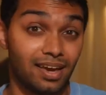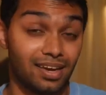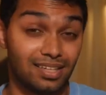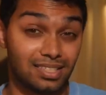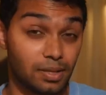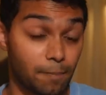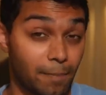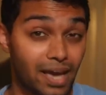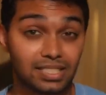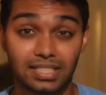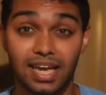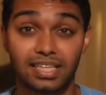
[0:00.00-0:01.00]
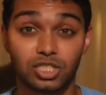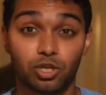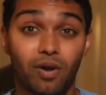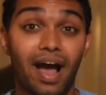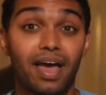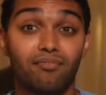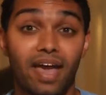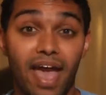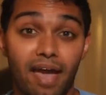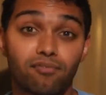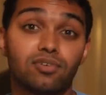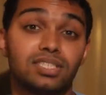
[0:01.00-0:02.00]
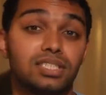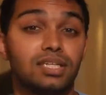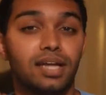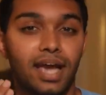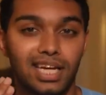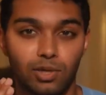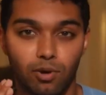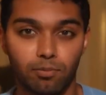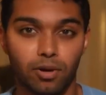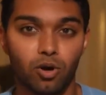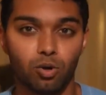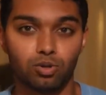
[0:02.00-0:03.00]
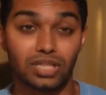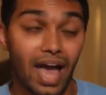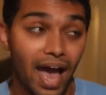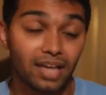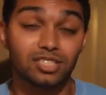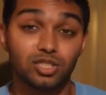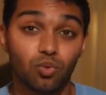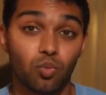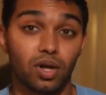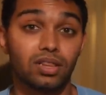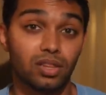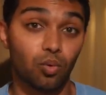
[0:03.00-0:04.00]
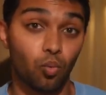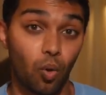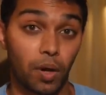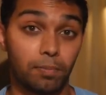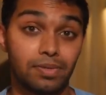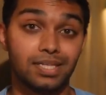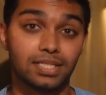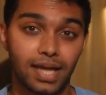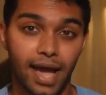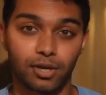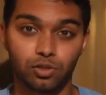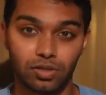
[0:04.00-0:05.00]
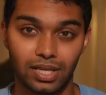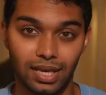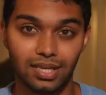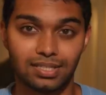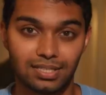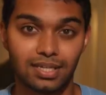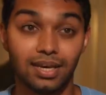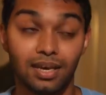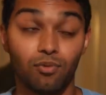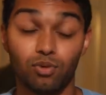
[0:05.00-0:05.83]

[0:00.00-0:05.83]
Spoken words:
it is the best answer I have ever seen anyone pose as to what the One Piece actually is,